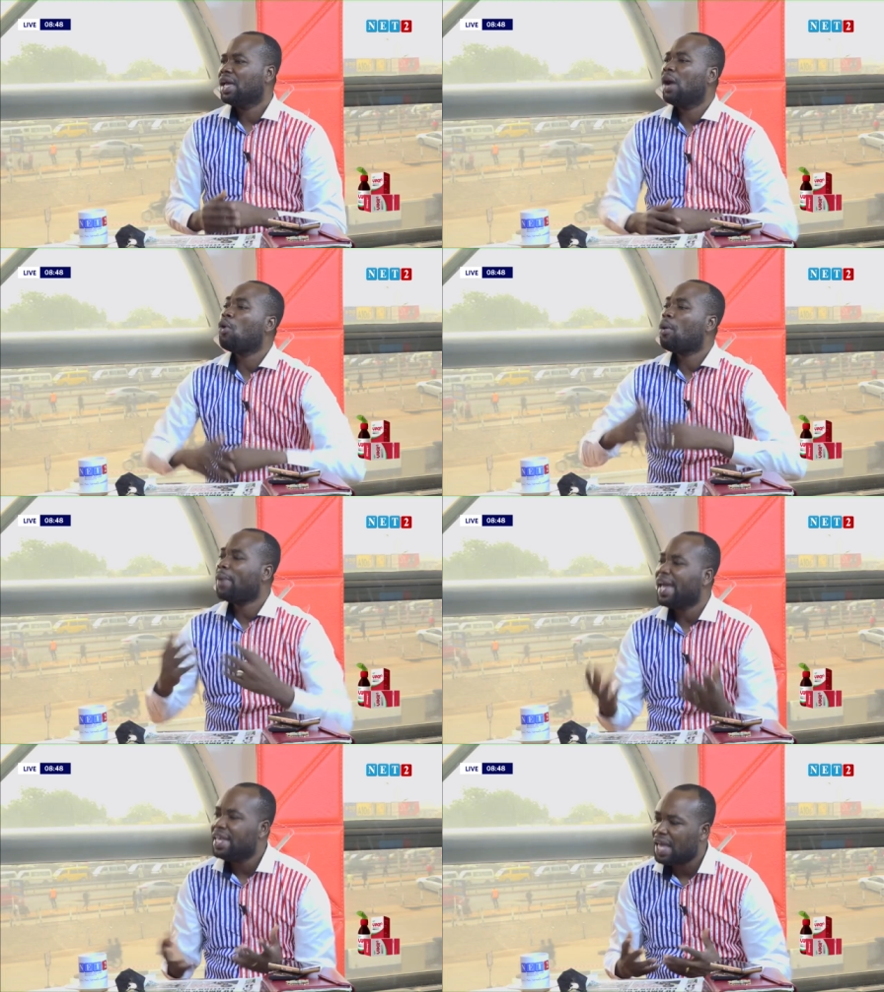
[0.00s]
wo
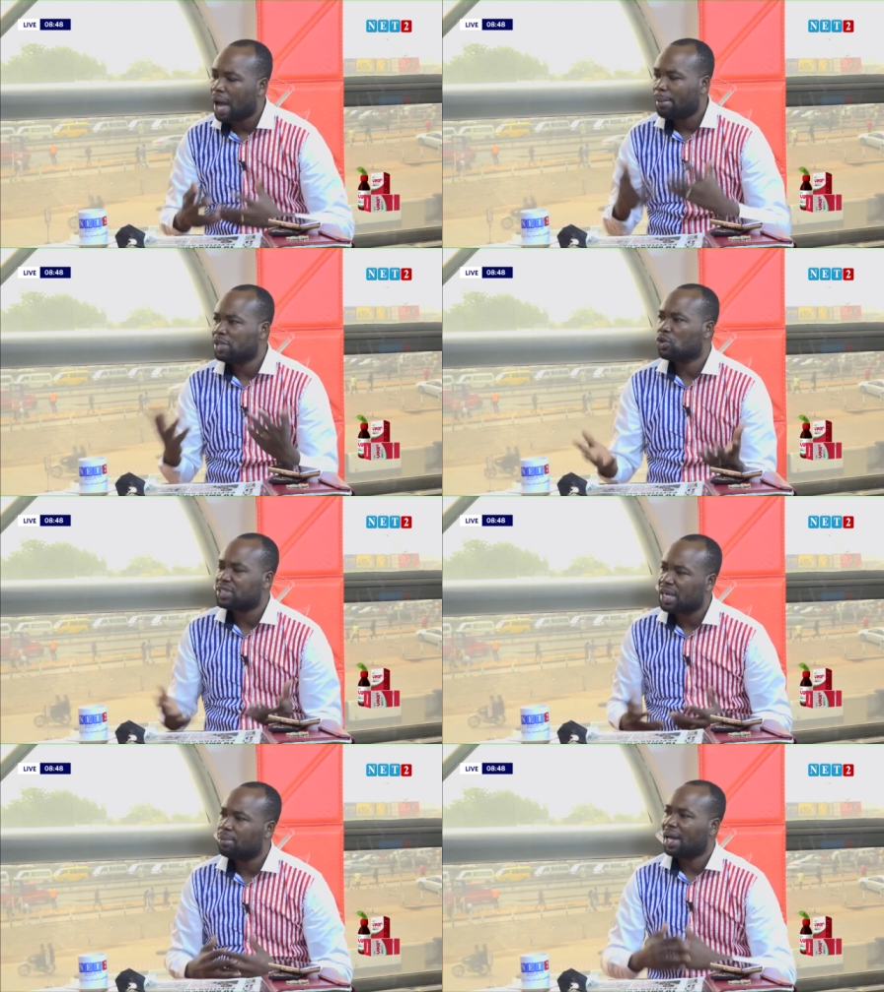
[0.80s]
man aman
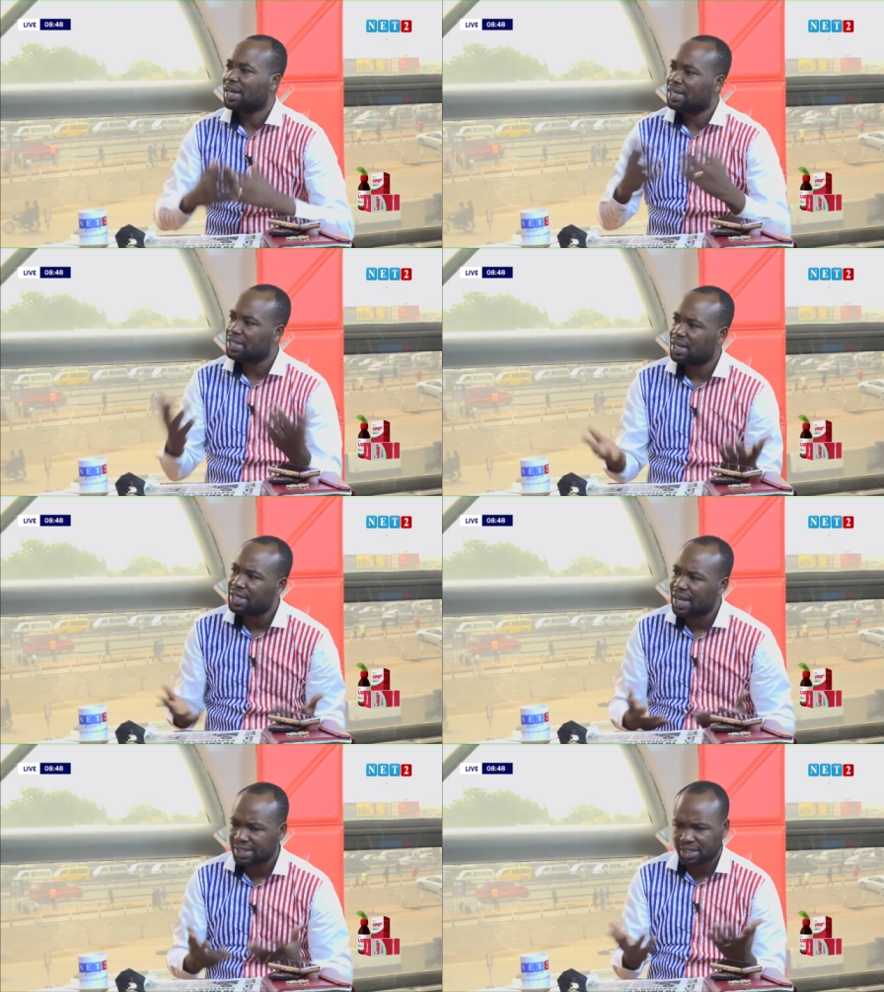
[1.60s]
yourself and as a
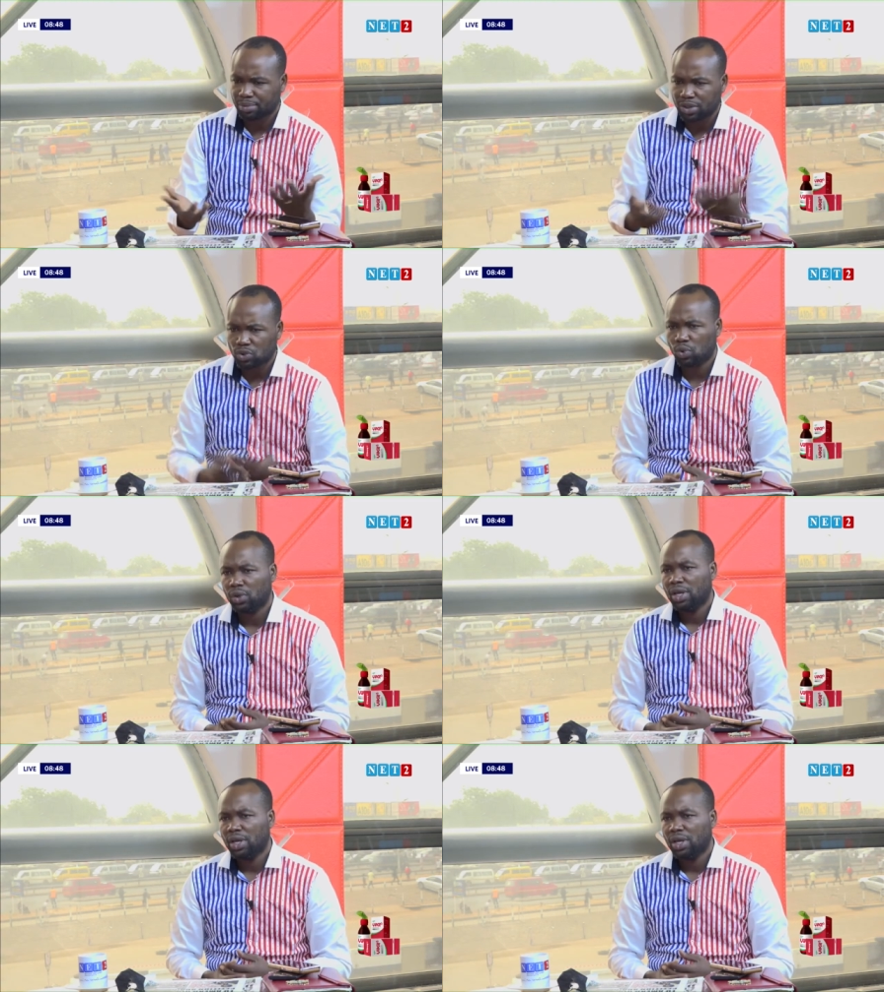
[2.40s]
leadership ni so